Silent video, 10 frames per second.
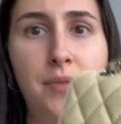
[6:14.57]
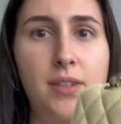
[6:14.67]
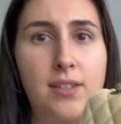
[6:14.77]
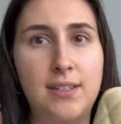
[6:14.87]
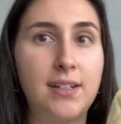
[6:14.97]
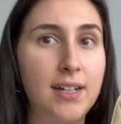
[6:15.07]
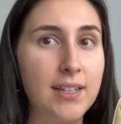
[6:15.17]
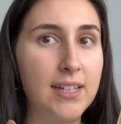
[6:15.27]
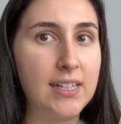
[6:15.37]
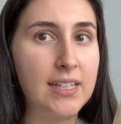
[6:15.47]
it's kind of
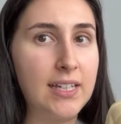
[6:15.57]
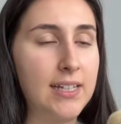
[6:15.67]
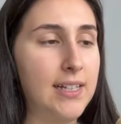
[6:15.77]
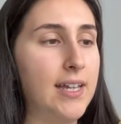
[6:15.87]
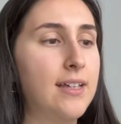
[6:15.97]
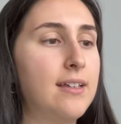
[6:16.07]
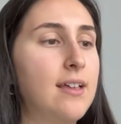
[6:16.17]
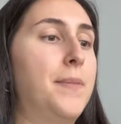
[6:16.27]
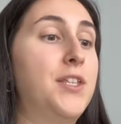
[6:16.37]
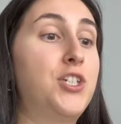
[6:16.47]
like a clink clank.
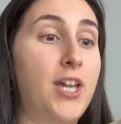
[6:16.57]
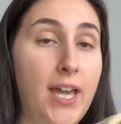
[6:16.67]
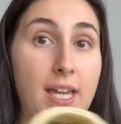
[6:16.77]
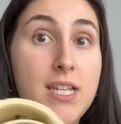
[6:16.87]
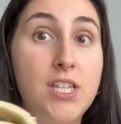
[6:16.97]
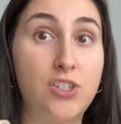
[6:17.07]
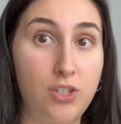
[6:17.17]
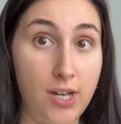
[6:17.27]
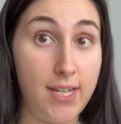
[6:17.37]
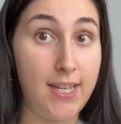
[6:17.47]
The chain is
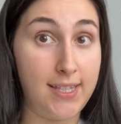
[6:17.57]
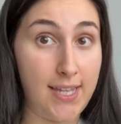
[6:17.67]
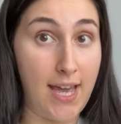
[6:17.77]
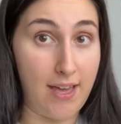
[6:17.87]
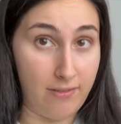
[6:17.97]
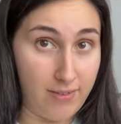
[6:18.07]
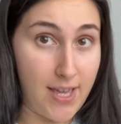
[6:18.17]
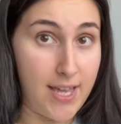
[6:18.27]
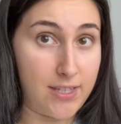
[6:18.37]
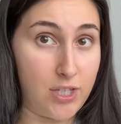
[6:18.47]
good. It's heavy
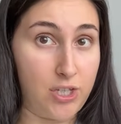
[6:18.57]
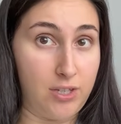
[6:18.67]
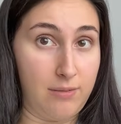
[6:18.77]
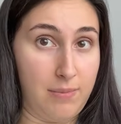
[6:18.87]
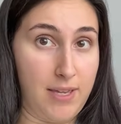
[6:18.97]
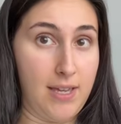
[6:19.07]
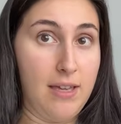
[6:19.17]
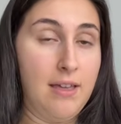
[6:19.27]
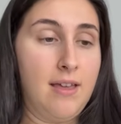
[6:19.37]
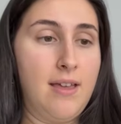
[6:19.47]
as it should
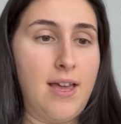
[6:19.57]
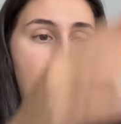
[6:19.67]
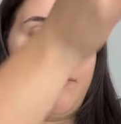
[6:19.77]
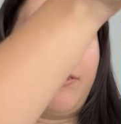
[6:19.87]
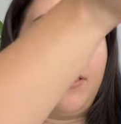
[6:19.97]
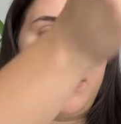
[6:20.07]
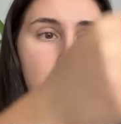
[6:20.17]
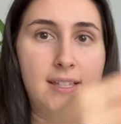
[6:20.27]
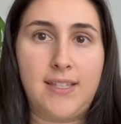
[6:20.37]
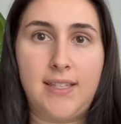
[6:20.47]
be.
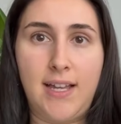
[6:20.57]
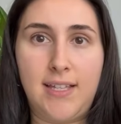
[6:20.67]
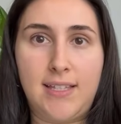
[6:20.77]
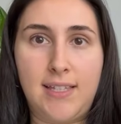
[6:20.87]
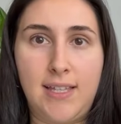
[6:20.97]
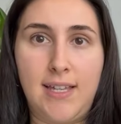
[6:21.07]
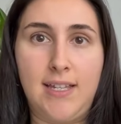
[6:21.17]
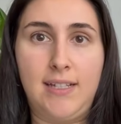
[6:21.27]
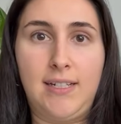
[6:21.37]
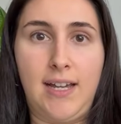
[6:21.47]
Everything is nicely
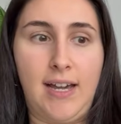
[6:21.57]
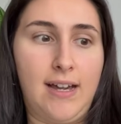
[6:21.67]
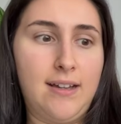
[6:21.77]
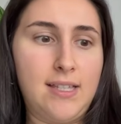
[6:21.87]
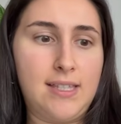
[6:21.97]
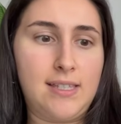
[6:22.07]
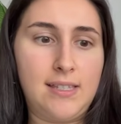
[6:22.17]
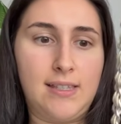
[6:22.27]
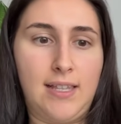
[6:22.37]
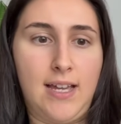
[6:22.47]
intact.
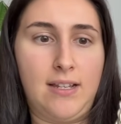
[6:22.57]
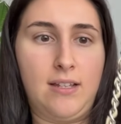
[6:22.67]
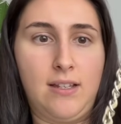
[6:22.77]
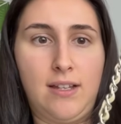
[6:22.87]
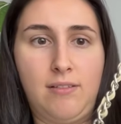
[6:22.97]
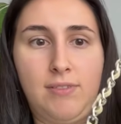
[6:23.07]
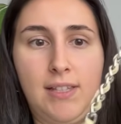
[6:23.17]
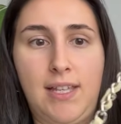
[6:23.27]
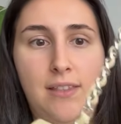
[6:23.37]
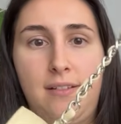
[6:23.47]
Like, none of the
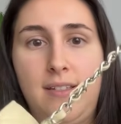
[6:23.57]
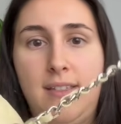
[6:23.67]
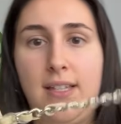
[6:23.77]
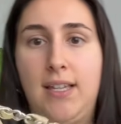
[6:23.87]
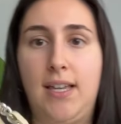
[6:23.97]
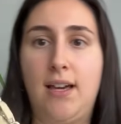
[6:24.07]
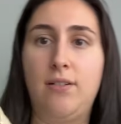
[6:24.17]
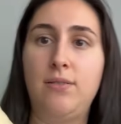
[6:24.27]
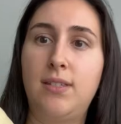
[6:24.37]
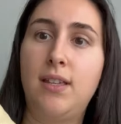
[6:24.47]
leather is sticking
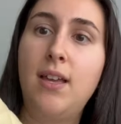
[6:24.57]
out.